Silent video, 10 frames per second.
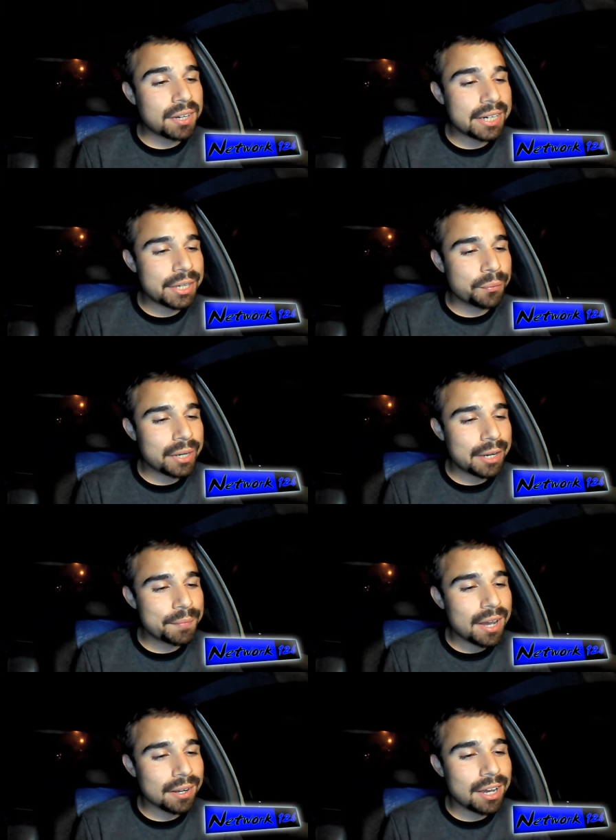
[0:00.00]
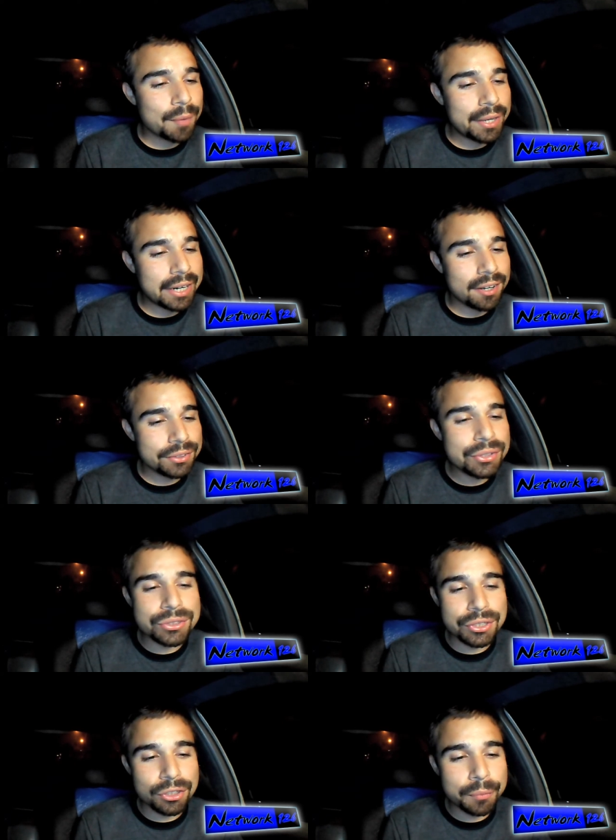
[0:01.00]
funny when I'm not commenting on
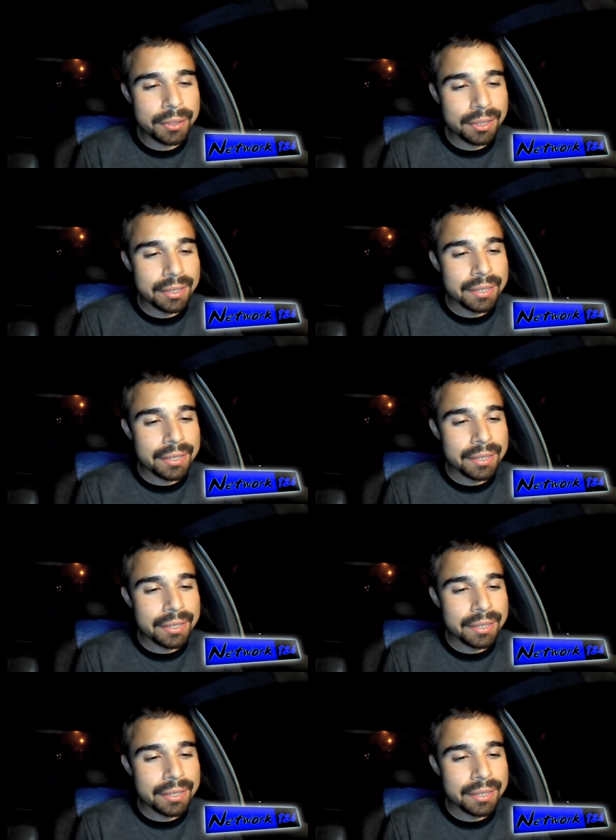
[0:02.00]
YouTube,